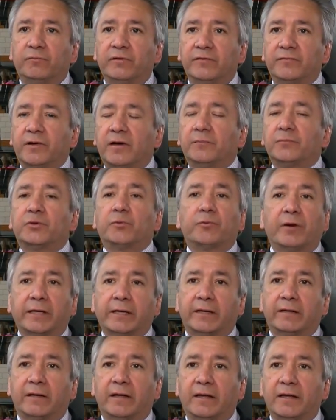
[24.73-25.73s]
we've come to
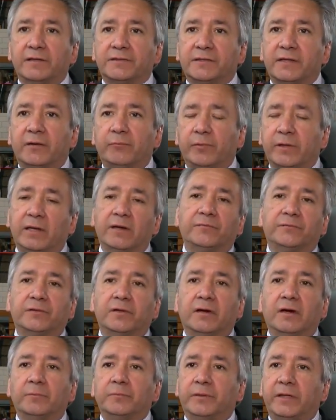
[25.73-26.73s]
recognize that we have to
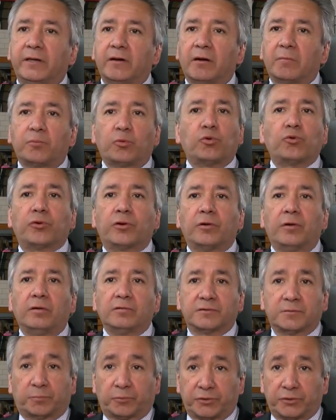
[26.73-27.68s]
update our protocols and